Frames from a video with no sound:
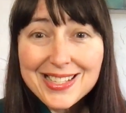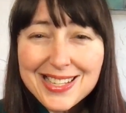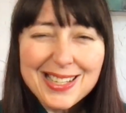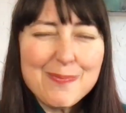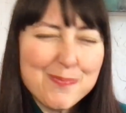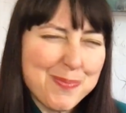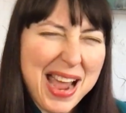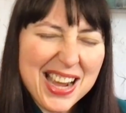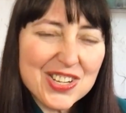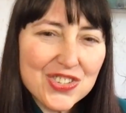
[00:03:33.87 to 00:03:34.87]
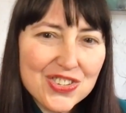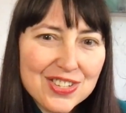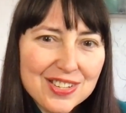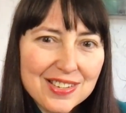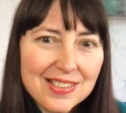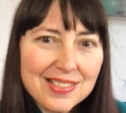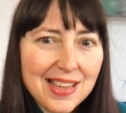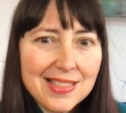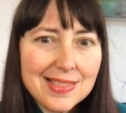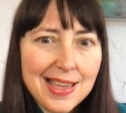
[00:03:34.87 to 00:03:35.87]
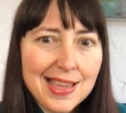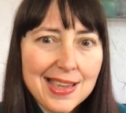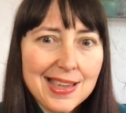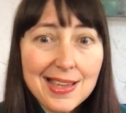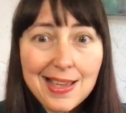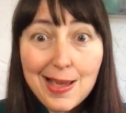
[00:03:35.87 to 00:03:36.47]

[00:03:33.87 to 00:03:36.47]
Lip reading: does it matter that they